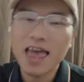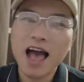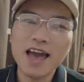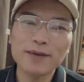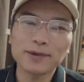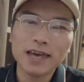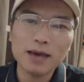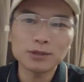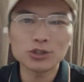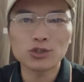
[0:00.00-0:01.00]
I am
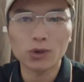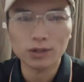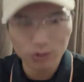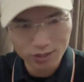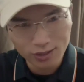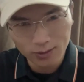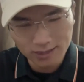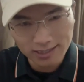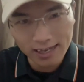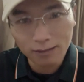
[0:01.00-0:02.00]
happy to talk to you
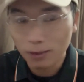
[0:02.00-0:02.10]
today,